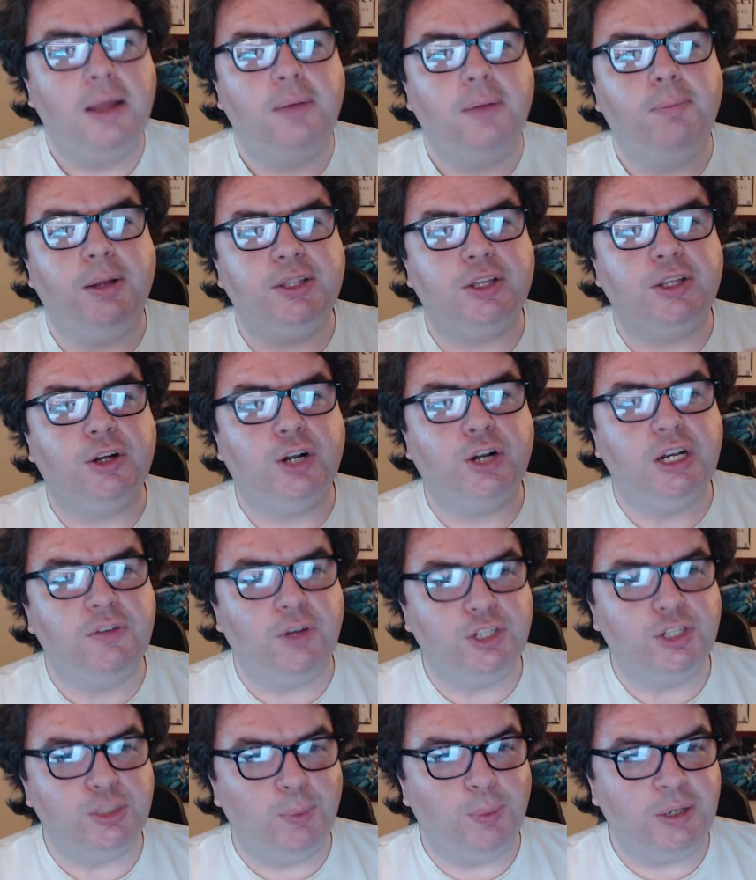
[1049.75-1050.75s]
but there could have
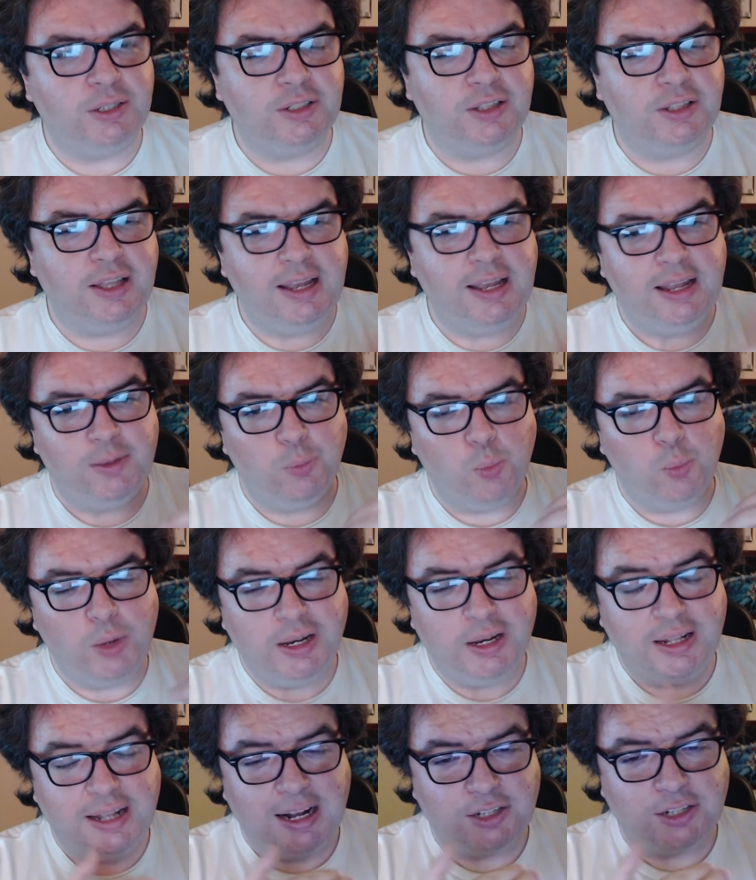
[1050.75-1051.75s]
also been a delay in when
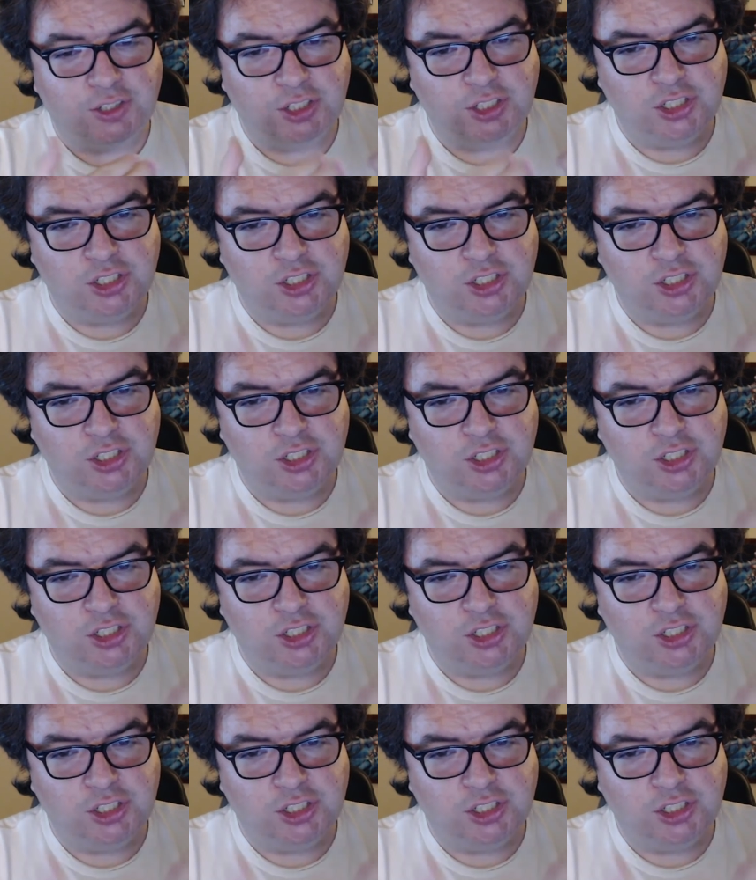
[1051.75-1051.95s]
it actually